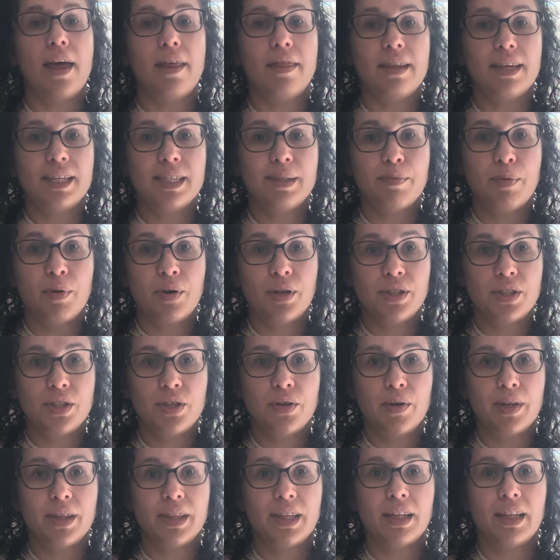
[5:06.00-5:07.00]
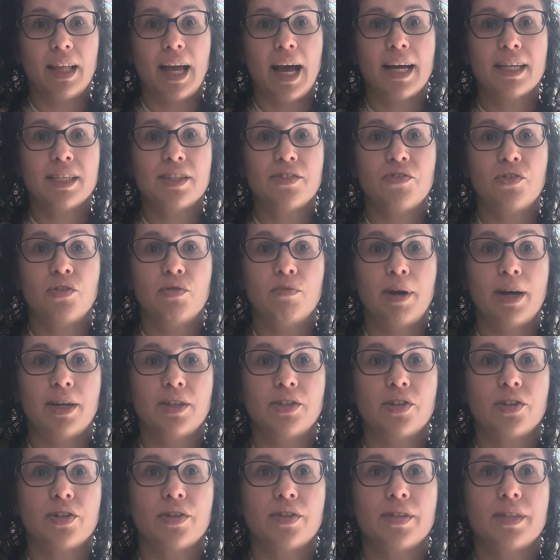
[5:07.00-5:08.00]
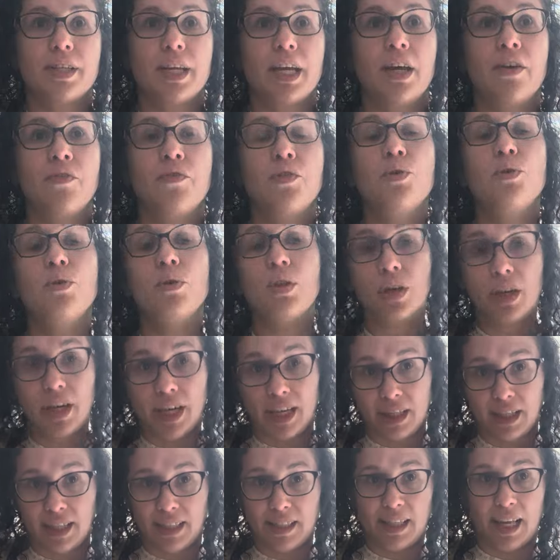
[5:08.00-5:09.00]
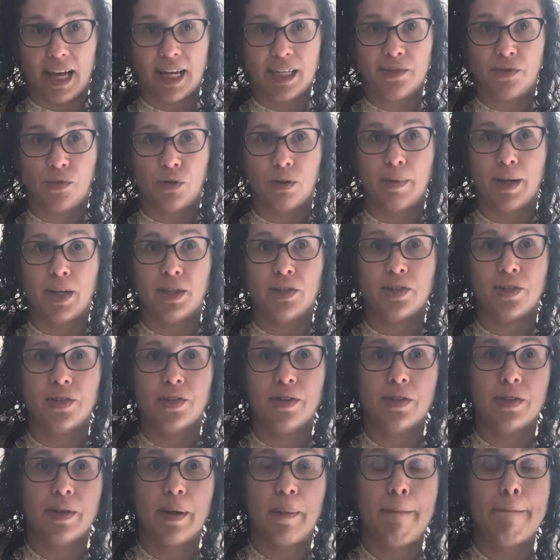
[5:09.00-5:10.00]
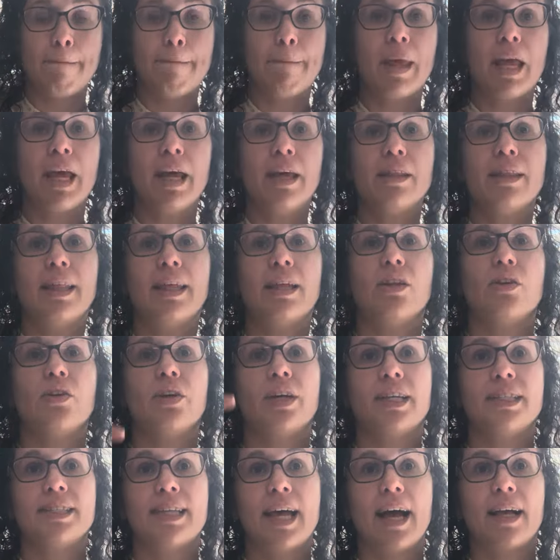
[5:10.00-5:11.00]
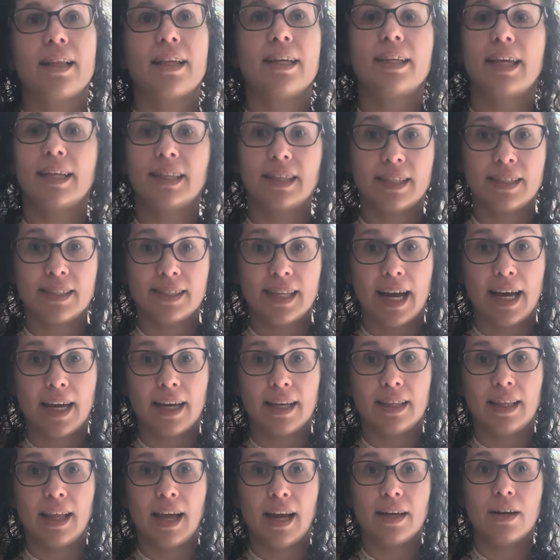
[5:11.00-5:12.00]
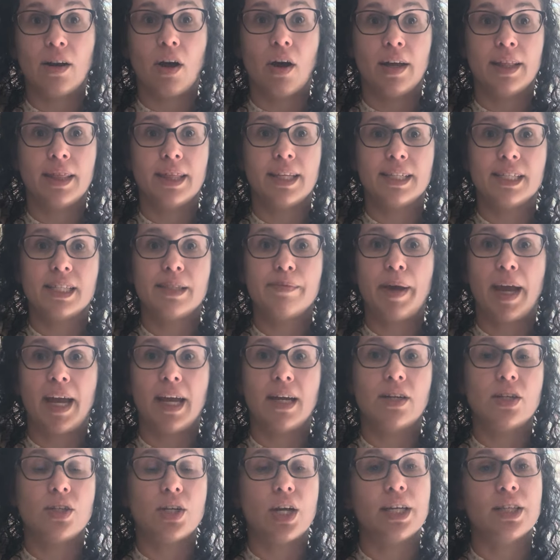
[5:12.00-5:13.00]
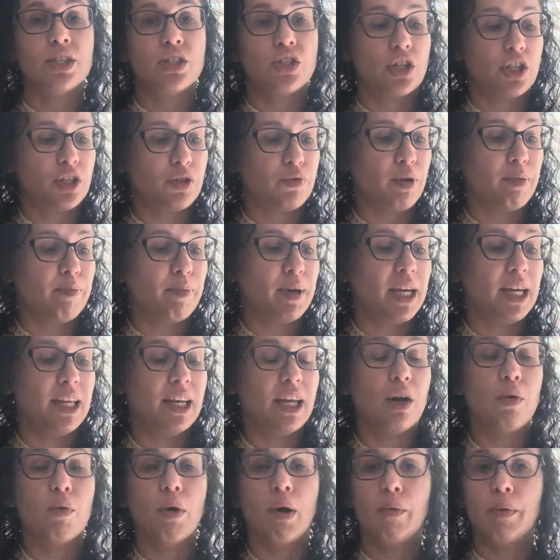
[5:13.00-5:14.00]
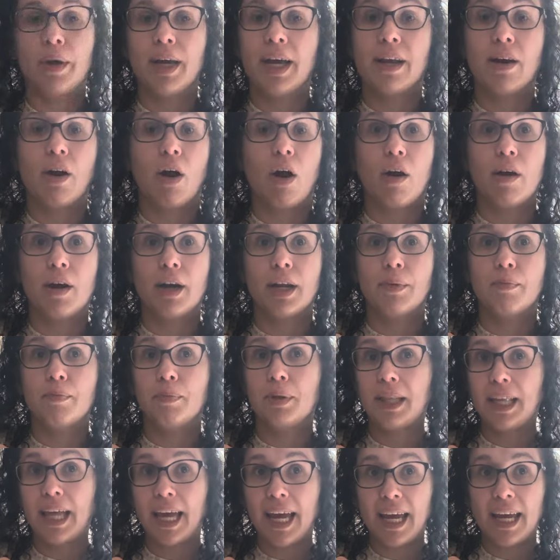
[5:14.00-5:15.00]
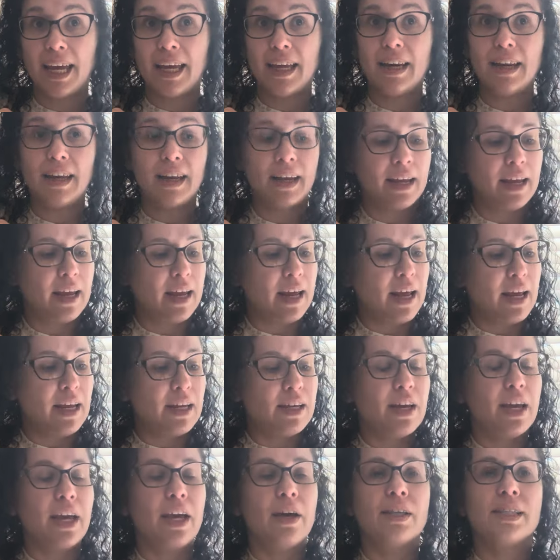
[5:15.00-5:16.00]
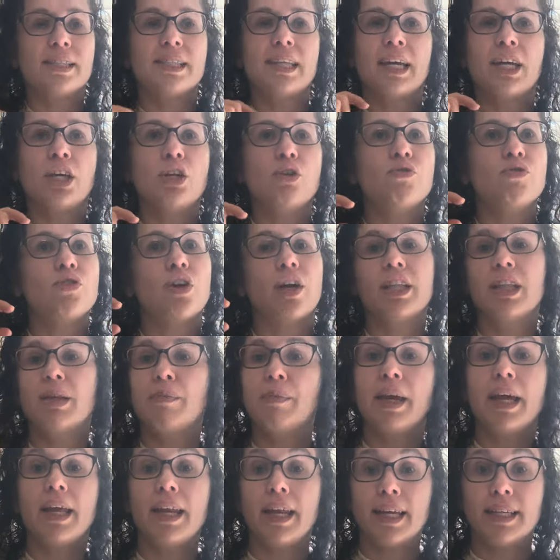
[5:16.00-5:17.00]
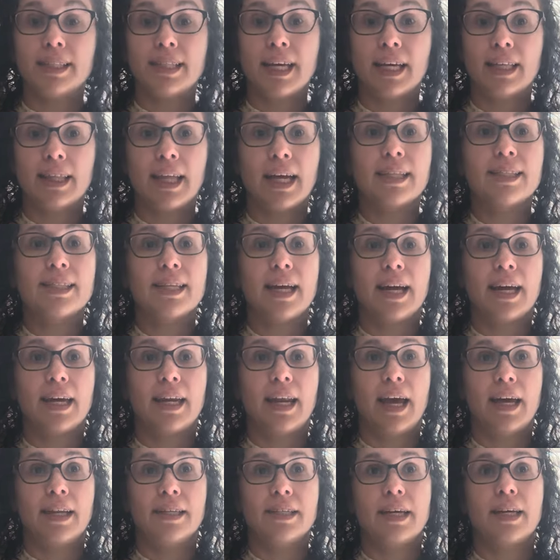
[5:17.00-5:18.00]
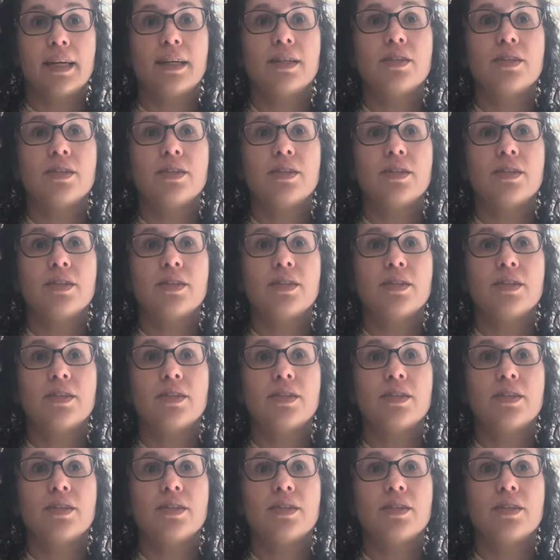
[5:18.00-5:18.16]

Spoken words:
this puts you at the last few measures. If you look at these last 4 measures, they look exactly like the second line on this page. It's just repeating what we had already played. It's like you start the beginning and take that second ending.